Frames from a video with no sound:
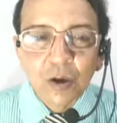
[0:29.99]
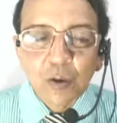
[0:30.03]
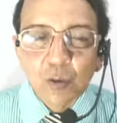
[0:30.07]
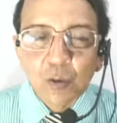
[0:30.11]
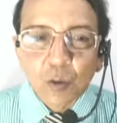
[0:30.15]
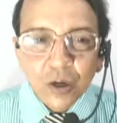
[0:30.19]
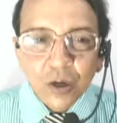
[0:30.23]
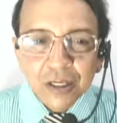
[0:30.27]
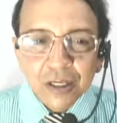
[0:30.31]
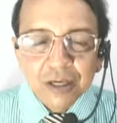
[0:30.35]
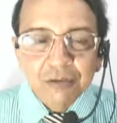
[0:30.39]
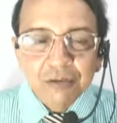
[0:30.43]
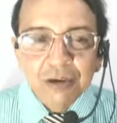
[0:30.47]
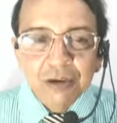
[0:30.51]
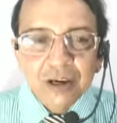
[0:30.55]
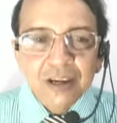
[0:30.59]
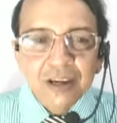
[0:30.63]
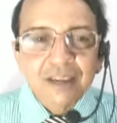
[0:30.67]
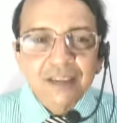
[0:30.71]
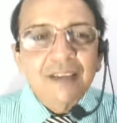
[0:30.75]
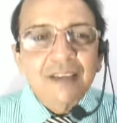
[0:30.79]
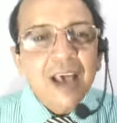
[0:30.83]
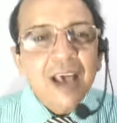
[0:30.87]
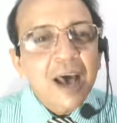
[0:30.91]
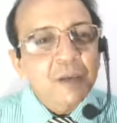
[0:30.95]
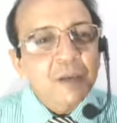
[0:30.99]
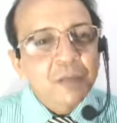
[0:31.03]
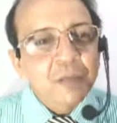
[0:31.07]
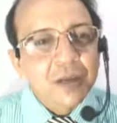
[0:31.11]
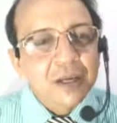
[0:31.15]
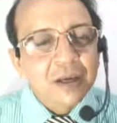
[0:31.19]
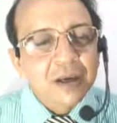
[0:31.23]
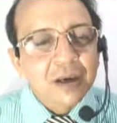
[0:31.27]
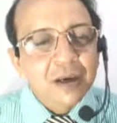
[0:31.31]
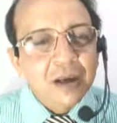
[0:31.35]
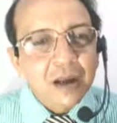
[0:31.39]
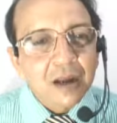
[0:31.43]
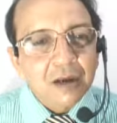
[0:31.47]
Whatever is
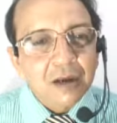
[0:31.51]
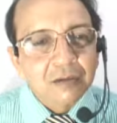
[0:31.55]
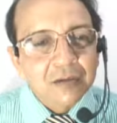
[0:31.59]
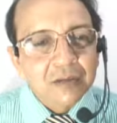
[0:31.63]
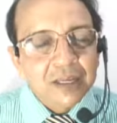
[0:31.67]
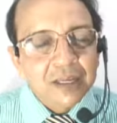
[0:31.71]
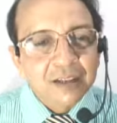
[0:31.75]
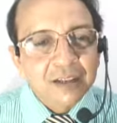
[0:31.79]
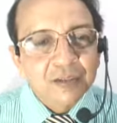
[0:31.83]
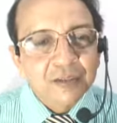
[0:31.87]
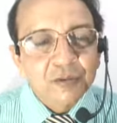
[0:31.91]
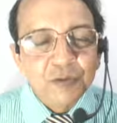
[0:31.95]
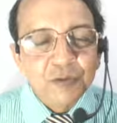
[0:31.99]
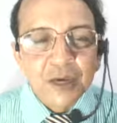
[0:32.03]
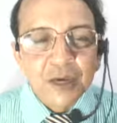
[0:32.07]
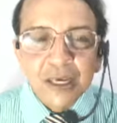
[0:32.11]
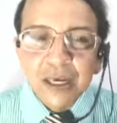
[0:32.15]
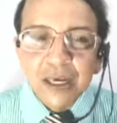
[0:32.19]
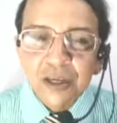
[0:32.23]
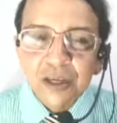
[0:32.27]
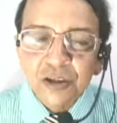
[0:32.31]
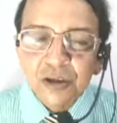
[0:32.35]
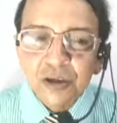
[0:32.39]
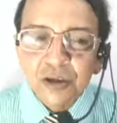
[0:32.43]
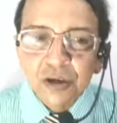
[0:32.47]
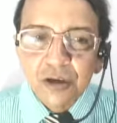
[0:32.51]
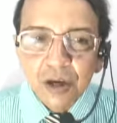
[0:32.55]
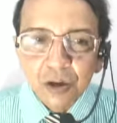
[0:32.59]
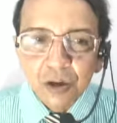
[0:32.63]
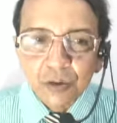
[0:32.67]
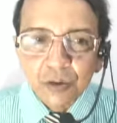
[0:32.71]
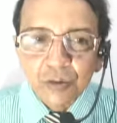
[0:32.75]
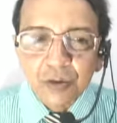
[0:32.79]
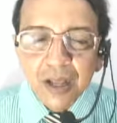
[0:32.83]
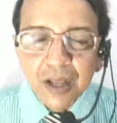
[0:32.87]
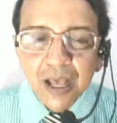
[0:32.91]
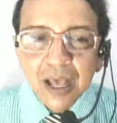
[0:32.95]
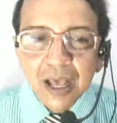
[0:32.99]
happening around us, we get to
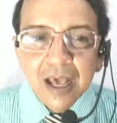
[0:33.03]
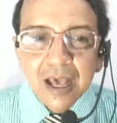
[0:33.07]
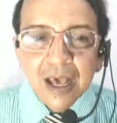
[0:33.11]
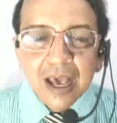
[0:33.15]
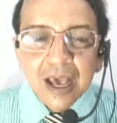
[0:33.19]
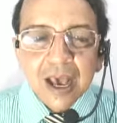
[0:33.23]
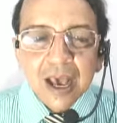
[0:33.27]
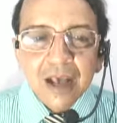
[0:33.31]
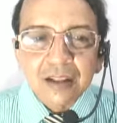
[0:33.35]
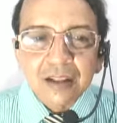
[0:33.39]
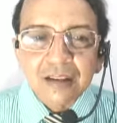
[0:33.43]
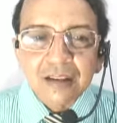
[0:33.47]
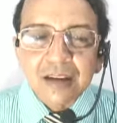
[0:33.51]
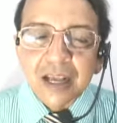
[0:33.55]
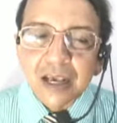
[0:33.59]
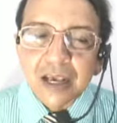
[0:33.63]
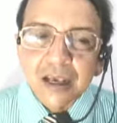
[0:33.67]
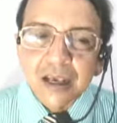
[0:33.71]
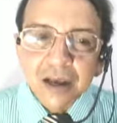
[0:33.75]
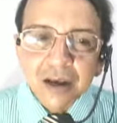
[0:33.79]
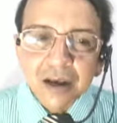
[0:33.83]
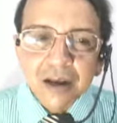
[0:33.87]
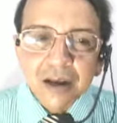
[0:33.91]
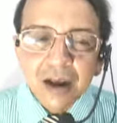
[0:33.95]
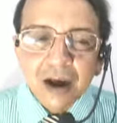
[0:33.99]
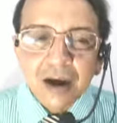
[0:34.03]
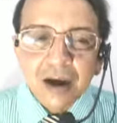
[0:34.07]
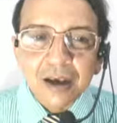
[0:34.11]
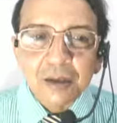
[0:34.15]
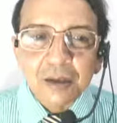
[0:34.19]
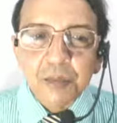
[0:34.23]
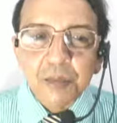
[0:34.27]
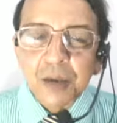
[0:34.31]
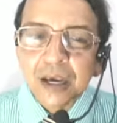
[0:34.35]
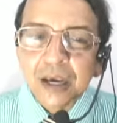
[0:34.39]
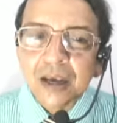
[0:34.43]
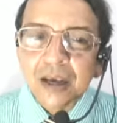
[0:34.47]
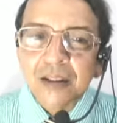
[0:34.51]
know. And here
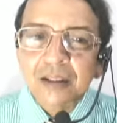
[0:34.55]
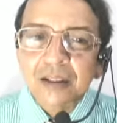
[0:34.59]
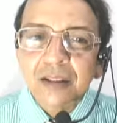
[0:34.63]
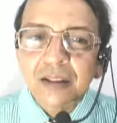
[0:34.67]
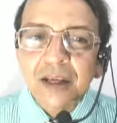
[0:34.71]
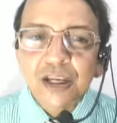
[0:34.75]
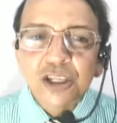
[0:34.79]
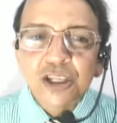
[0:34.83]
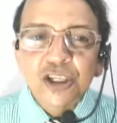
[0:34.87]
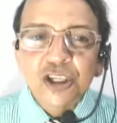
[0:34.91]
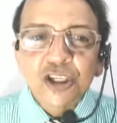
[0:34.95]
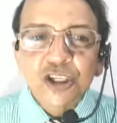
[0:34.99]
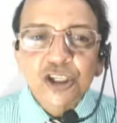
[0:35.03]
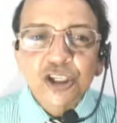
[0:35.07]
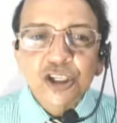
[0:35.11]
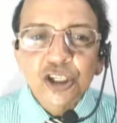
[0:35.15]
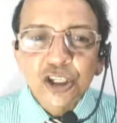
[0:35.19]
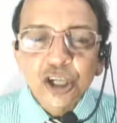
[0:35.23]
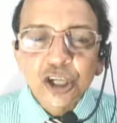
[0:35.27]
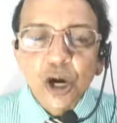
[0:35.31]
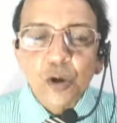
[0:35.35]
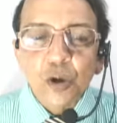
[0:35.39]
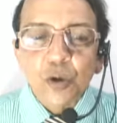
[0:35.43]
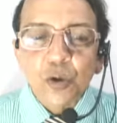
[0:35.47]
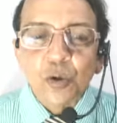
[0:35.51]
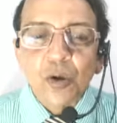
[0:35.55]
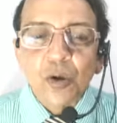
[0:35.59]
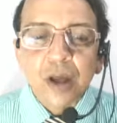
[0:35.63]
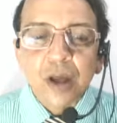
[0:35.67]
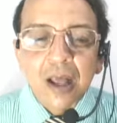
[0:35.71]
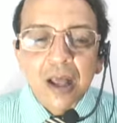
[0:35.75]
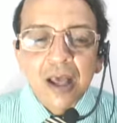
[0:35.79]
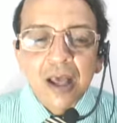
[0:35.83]
I begin the show.